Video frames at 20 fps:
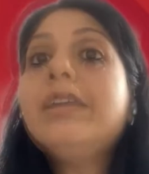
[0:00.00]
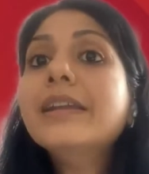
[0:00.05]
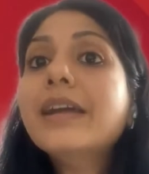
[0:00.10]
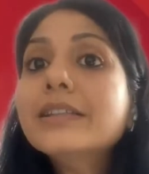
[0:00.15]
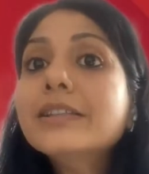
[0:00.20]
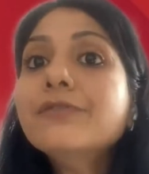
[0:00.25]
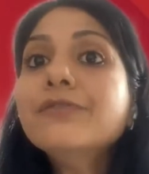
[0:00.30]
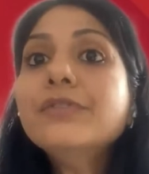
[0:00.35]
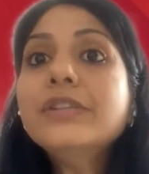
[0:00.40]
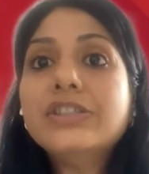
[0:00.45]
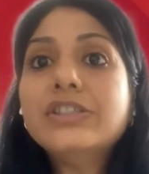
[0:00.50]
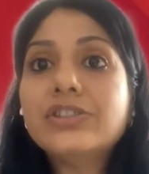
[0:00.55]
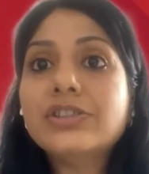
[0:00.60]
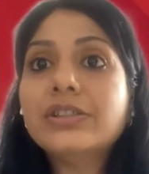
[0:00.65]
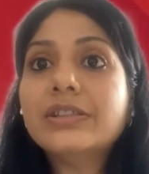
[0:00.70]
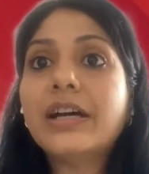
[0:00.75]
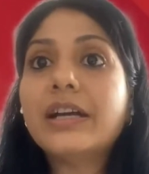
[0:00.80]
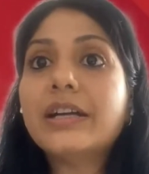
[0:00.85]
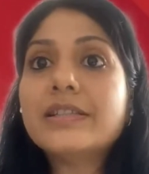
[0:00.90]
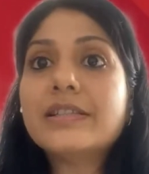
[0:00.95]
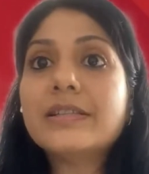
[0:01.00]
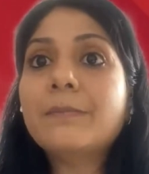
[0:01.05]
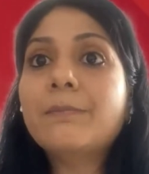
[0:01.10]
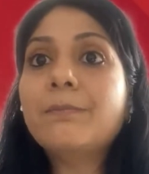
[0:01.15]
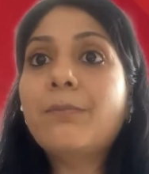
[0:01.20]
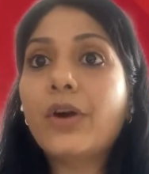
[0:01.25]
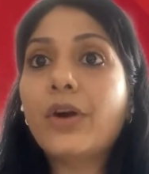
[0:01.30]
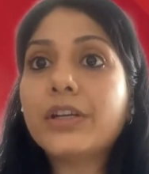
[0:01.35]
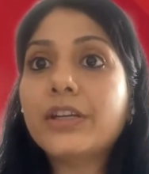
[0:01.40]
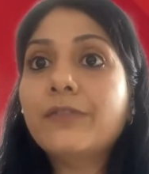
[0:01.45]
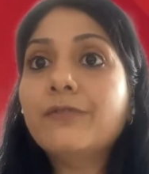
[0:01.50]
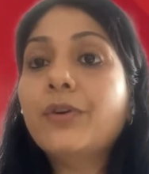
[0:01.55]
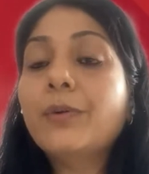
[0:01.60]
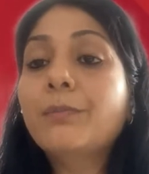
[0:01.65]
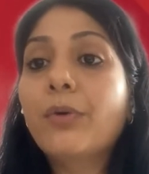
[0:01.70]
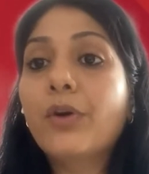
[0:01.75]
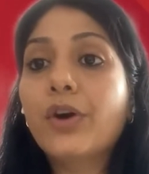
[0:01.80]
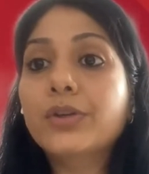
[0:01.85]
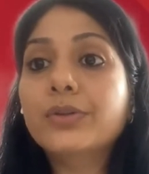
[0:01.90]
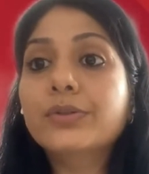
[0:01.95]
Another feature that is important for
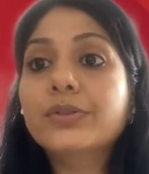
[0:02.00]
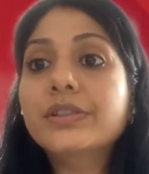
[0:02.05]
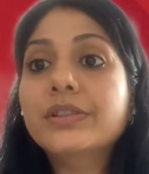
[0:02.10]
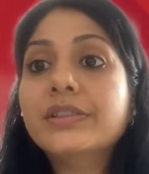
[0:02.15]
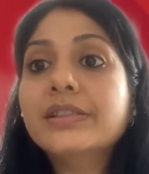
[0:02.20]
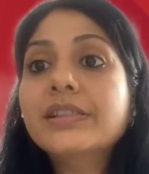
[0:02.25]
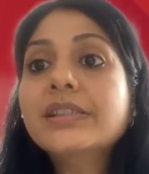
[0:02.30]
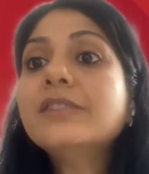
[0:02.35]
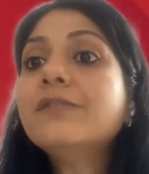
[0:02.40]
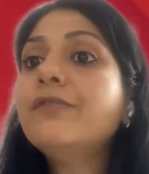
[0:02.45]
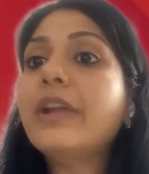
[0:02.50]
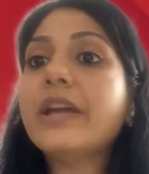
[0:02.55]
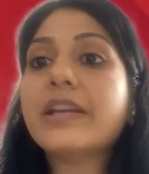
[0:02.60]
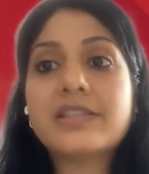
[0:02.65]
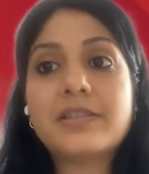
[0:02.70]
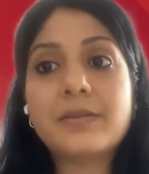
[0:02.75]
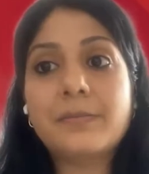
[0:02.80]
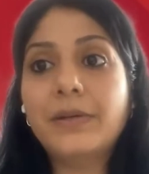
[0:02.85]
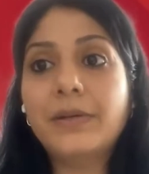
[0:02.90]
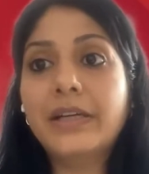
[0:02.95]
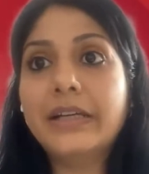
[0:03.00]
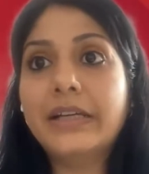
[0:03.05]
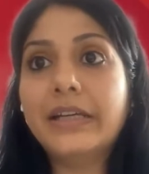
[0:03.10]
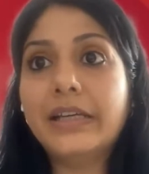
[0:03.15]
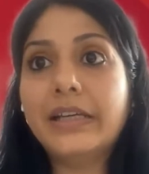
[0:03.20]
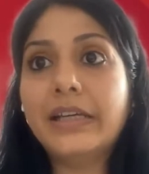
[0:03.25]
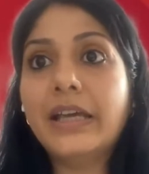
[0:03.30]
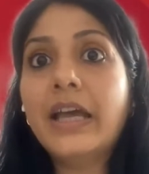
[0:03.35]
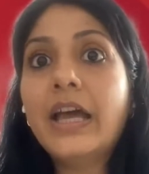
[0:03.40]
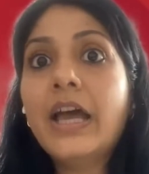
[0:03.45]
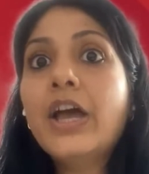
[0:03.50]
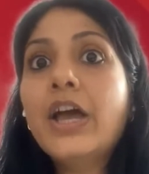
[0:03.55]
borrowers is flexibility.